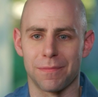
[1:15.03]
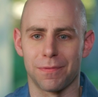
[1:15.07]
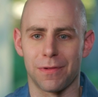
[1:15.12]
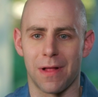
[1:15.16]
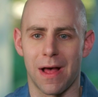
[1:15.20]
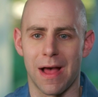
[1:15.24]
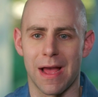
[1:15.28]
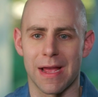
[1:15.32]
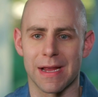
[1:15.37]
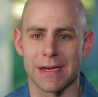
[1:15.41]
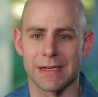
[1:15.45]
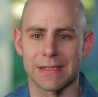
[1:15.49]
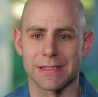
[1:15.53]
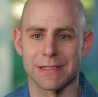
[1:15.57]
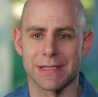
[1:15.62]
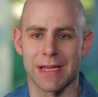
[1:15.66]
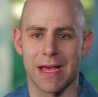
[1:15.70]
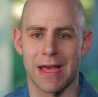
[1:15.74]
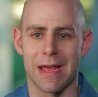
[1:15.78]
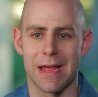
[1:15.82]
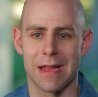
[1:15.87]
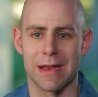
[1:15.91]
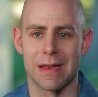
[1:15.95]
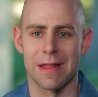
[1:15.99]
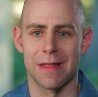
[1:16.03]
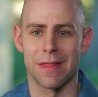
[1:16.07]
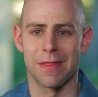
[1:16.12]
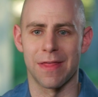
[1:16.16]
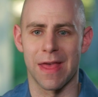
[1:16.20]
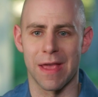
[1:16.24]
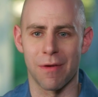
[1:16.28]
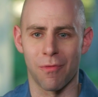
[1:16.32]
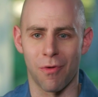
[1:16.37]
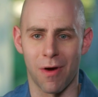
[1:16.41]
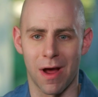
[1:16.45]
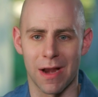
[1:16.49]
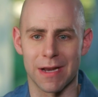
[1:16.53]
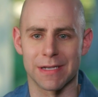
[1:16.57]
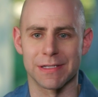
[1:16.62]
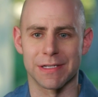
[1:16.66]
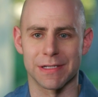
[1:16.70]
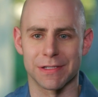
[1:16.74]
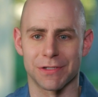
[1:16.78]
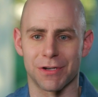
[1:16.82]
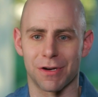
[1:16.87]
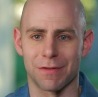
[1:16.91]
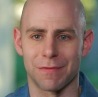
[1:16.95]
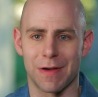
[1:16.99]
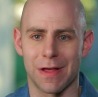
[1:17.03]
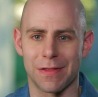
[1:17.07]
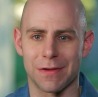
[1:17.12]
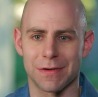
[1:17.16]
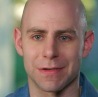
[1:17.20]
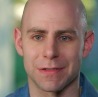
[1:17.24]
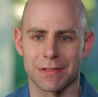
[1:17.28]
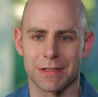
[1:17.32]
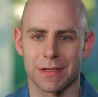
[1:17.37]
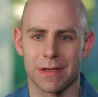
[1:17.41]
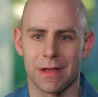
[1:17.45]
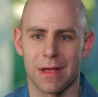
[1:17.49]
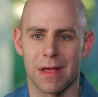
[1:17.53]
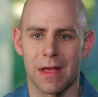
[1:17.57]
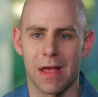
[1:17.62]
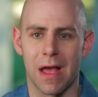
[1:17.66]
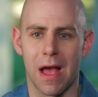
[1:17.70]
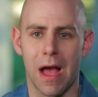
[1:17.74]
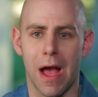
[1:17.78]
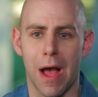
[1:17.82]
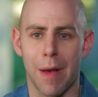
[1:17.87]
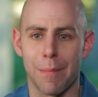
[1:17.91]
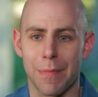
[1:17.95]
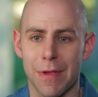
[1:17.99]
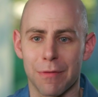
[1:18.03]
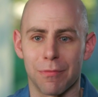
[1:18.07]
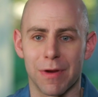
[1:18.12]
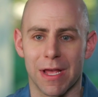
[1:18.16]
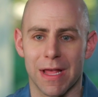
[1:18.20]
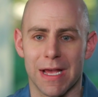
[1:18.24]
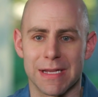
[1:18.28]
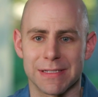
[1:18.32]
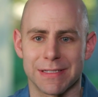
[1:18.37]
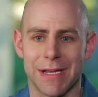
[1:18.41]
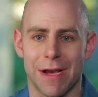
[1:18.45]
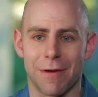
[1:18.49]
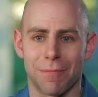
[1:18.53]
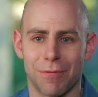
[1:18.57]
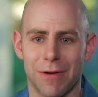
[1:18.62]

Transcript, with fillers: applying said they wanted to serve others. They realized how